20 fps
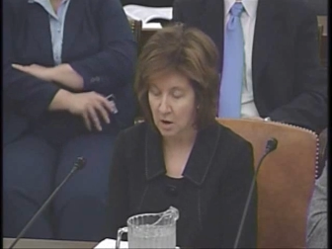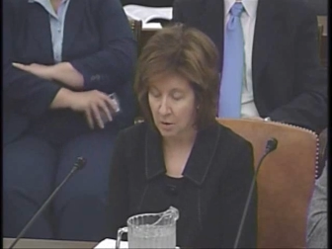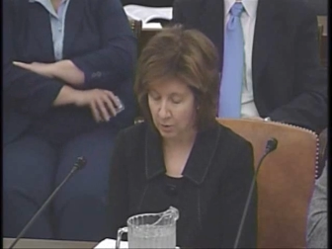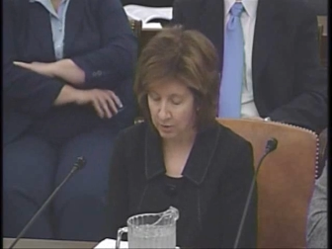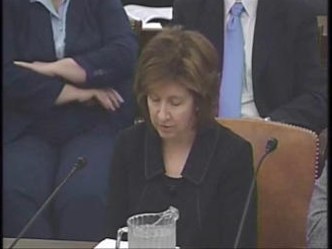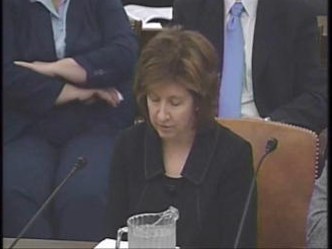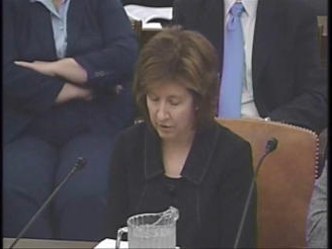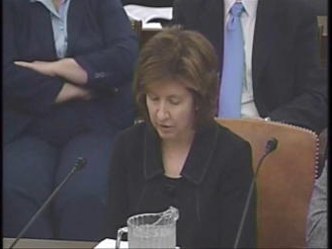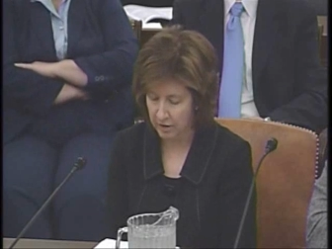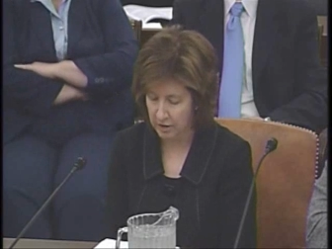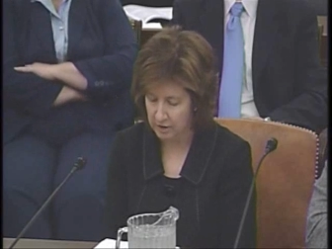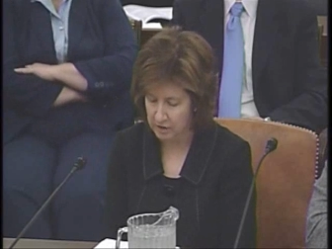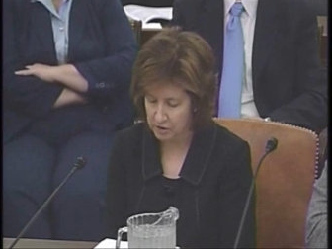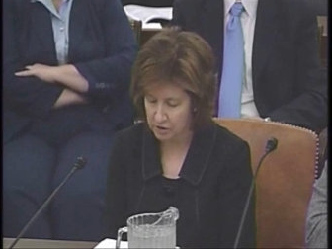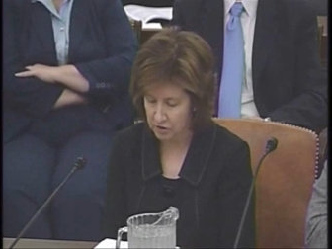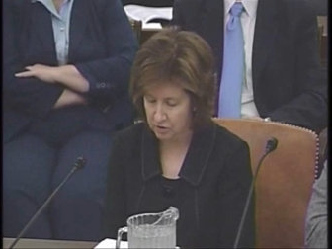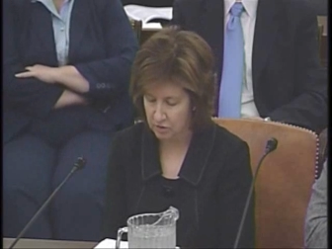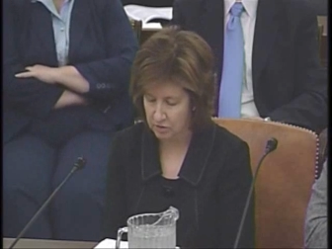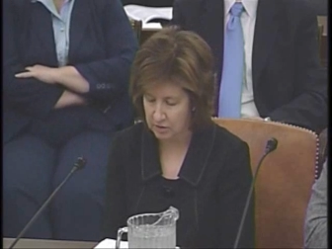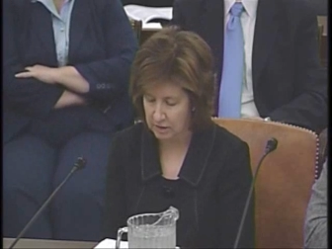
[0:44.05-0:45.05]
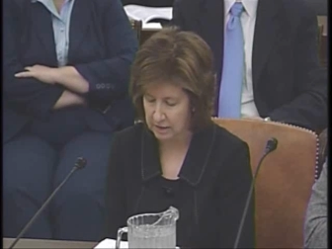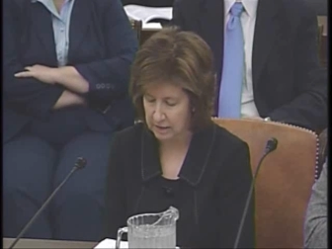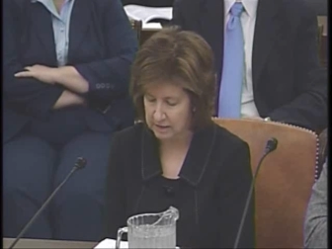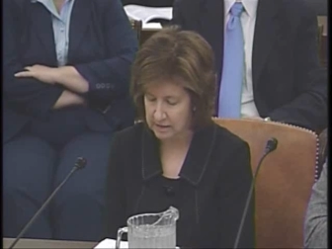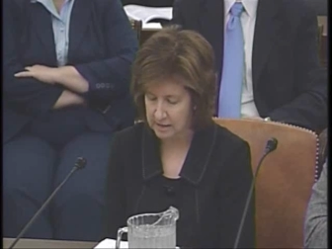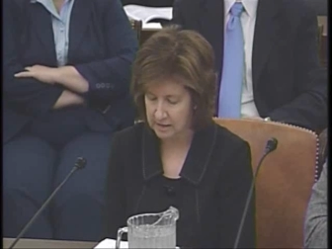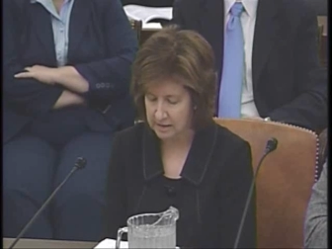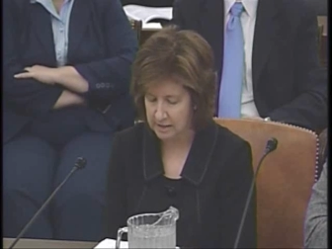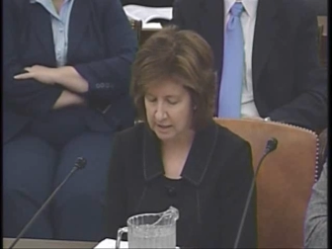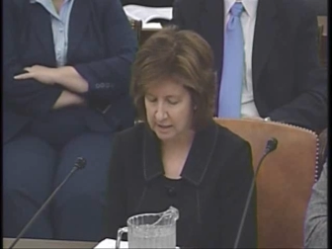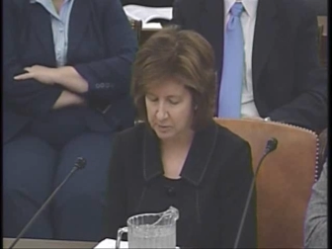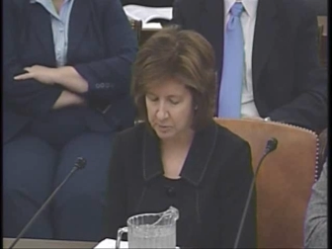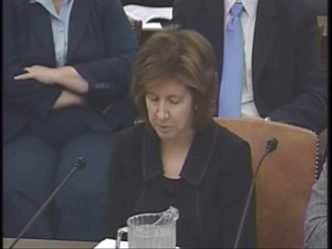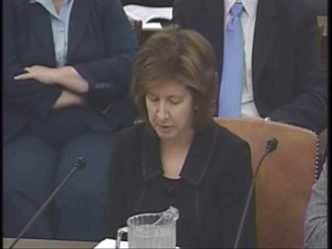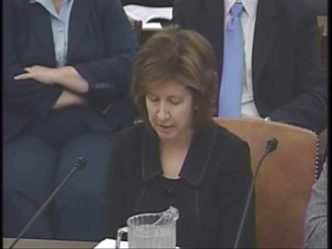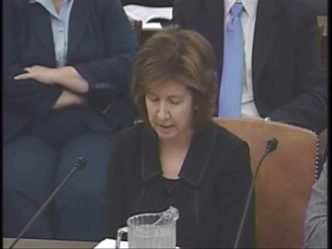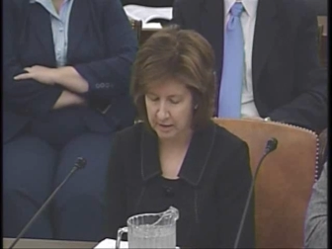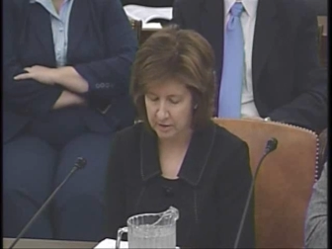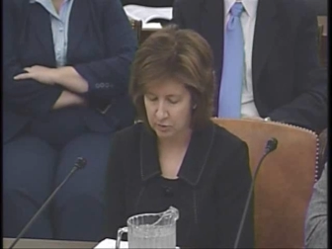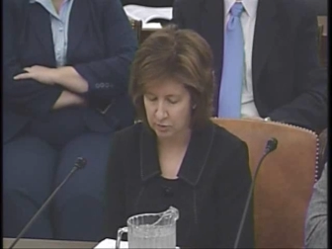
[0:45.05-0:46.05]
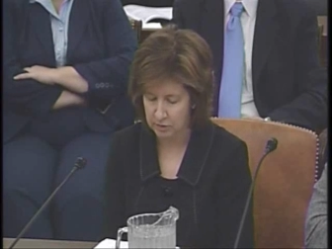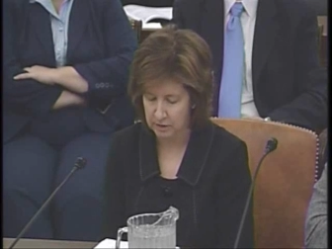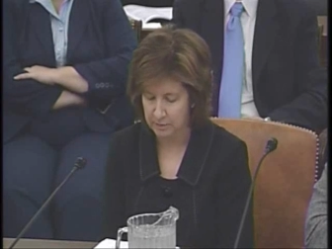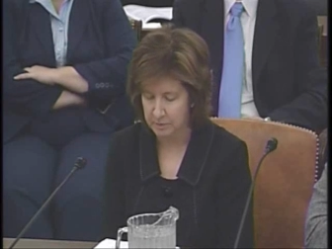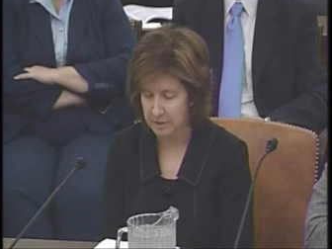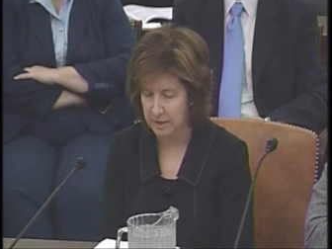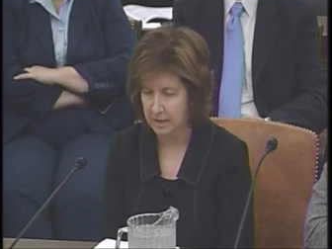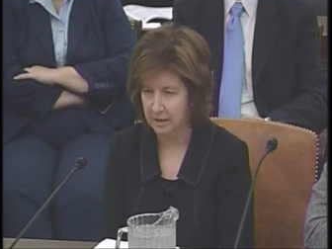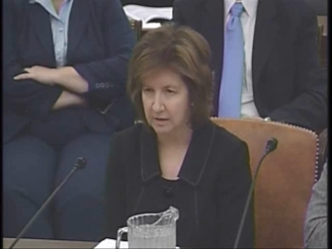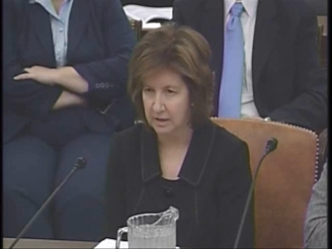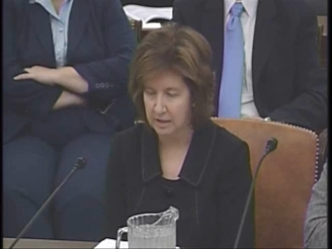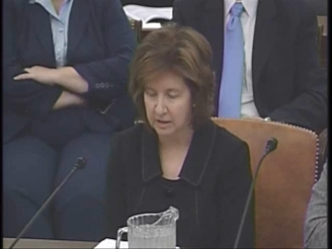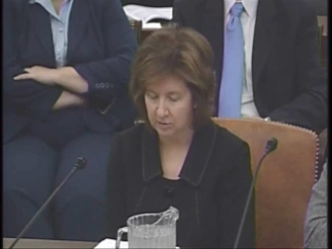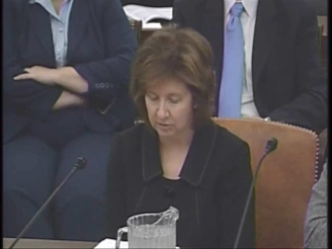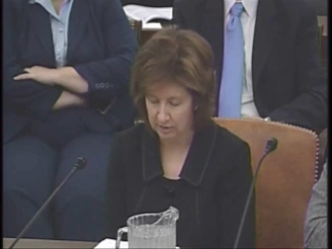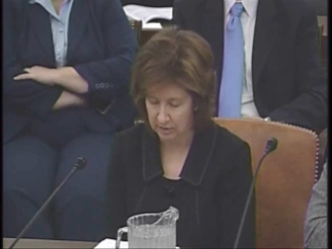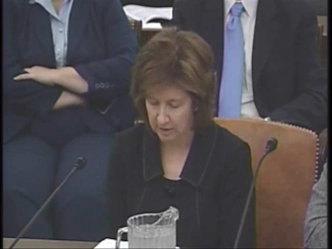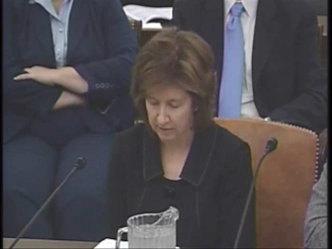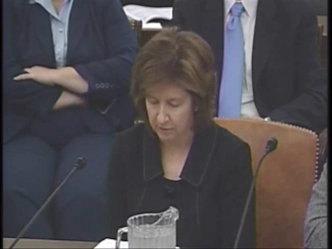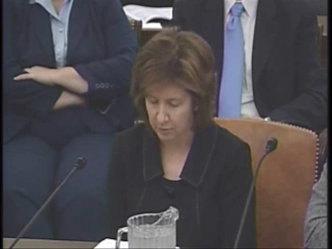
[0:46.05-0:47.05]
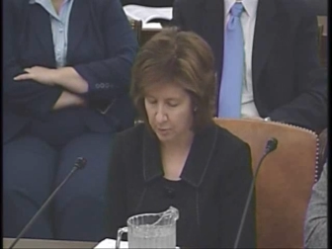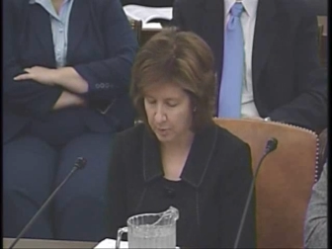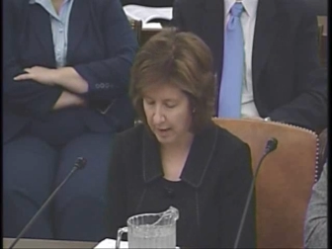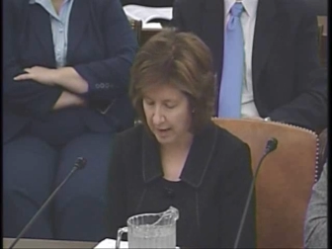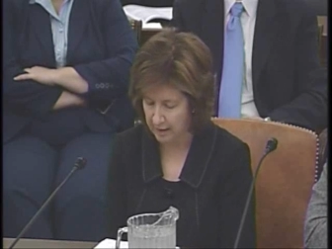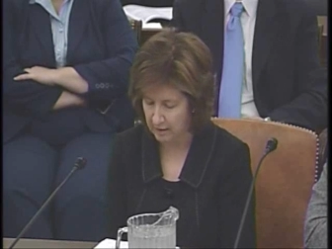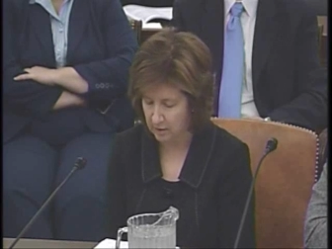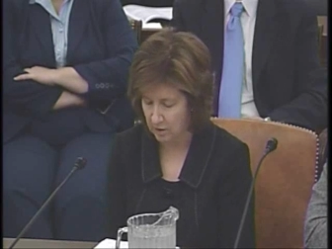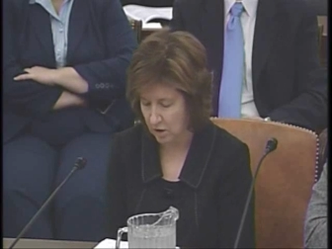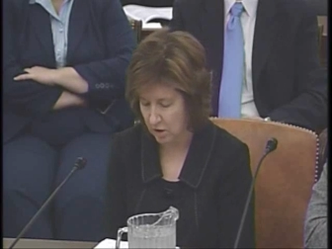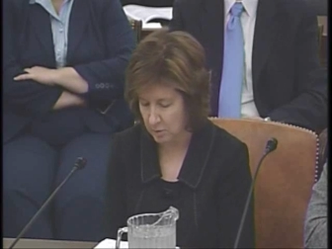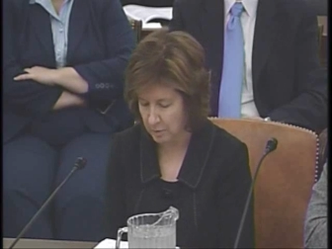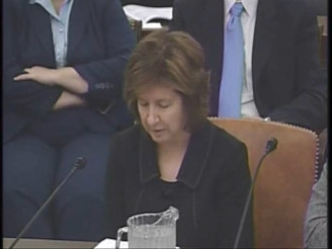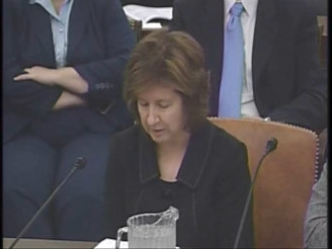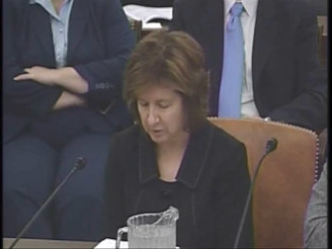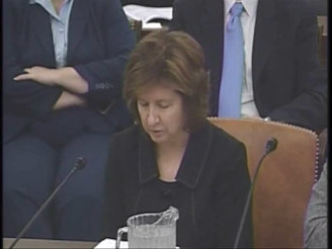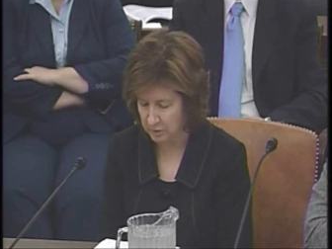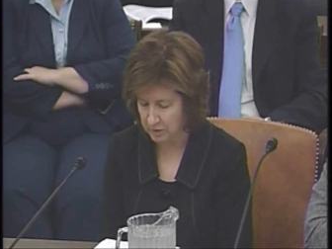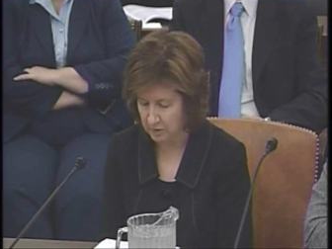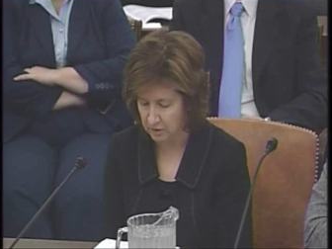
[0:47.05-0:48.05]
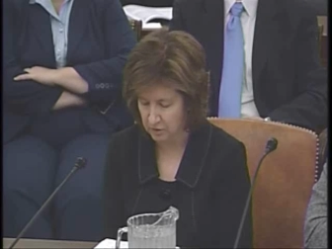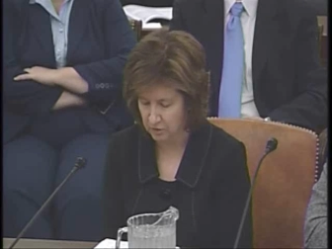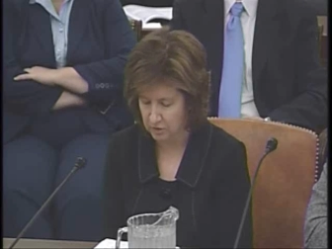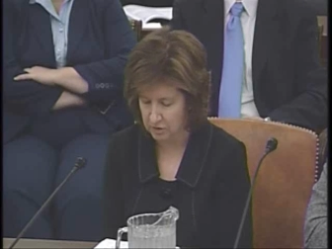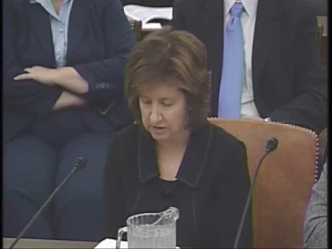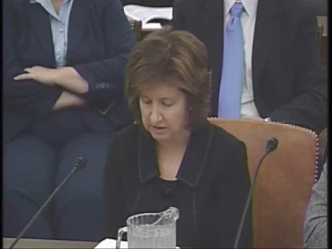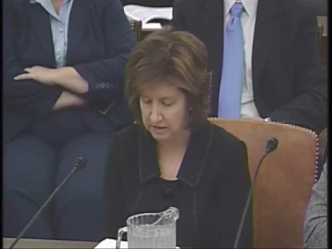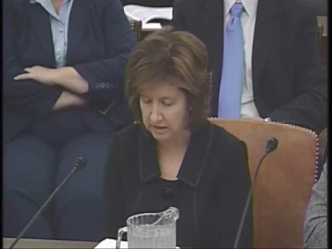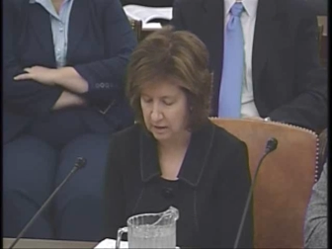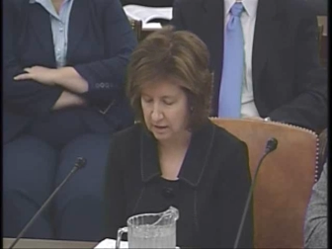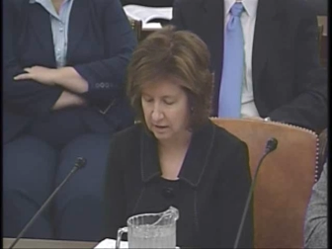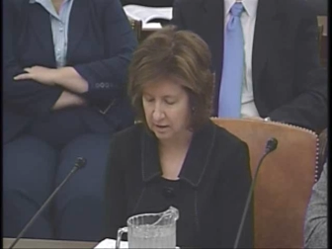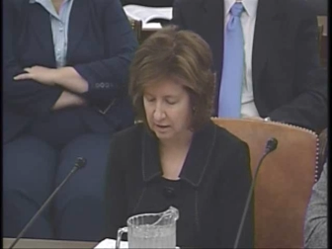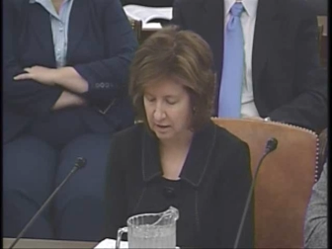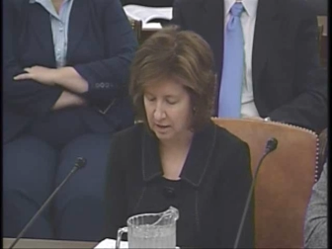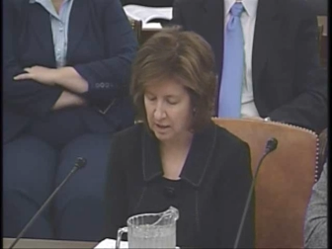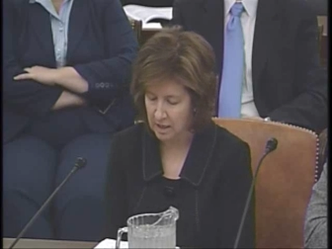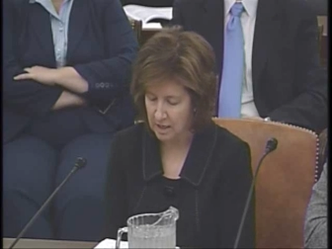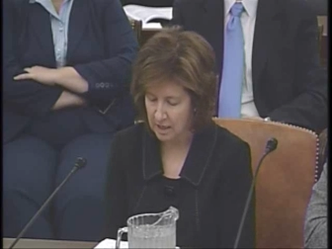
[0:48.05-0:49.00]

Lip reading: We are very concerned that SSA's plan to eliminate the hearing level backlog by 2013